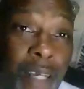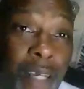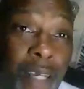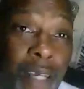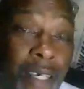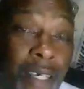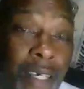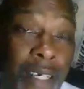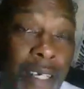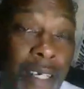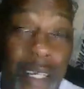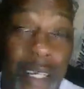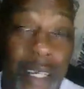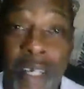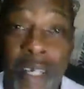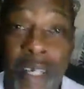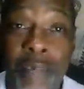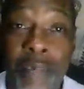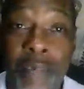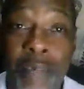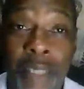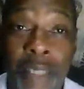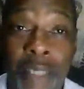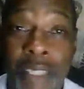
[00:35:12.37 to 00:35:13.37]

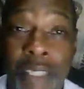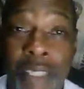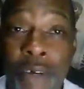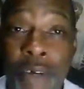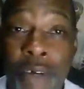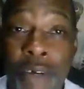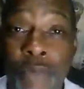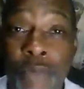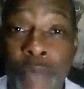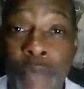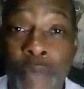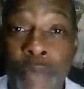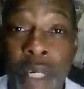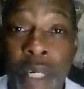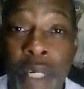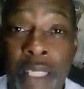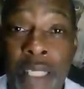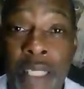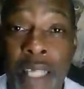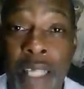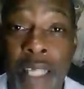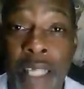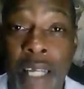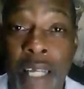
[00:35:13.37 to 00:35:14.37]
myself, but they're
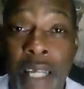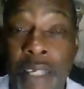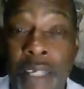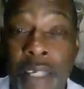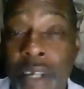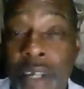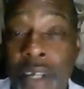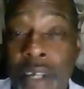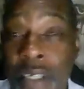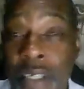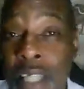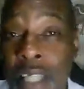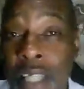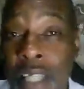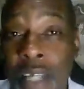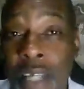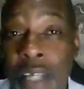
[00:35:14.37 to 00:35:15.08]
gonna take you to here,